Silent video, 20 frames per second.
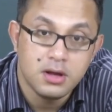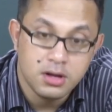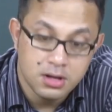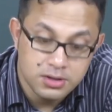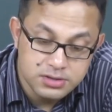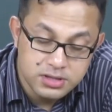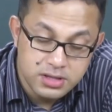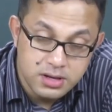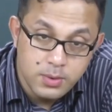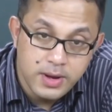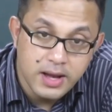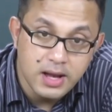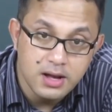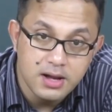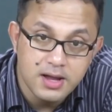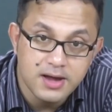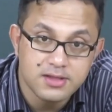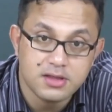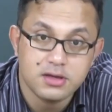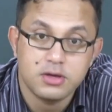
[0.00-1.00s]
Now,
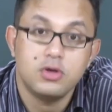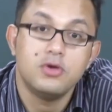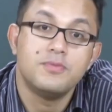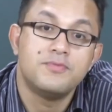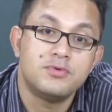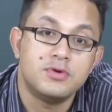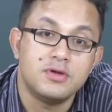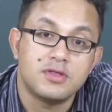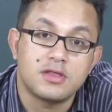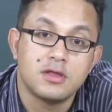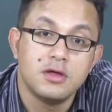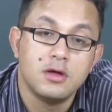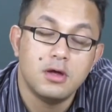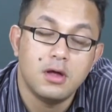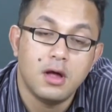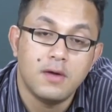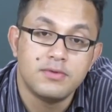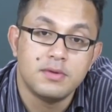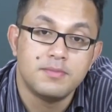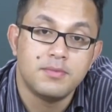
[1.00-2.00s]
therein lies the hubris
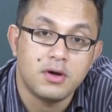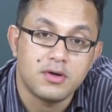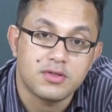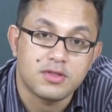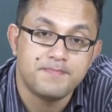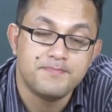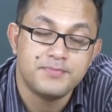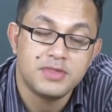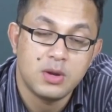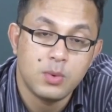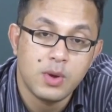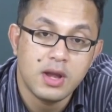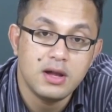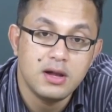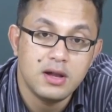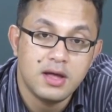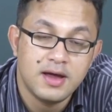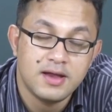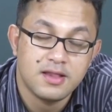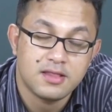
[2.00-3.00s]
of the boss.
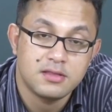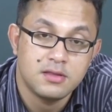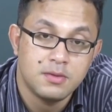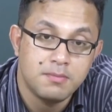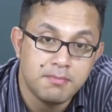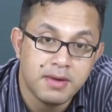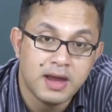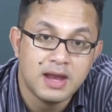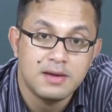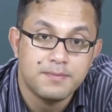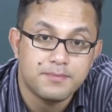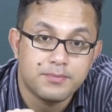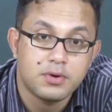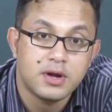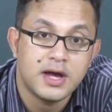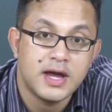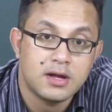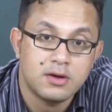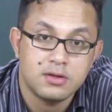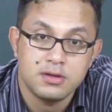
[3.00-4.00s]
Therein lies the male
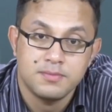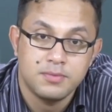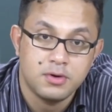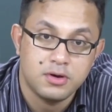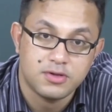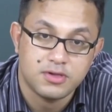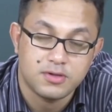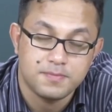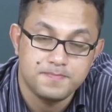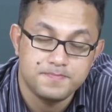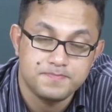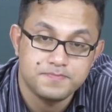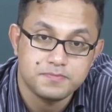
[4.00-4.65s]
pride of the boss.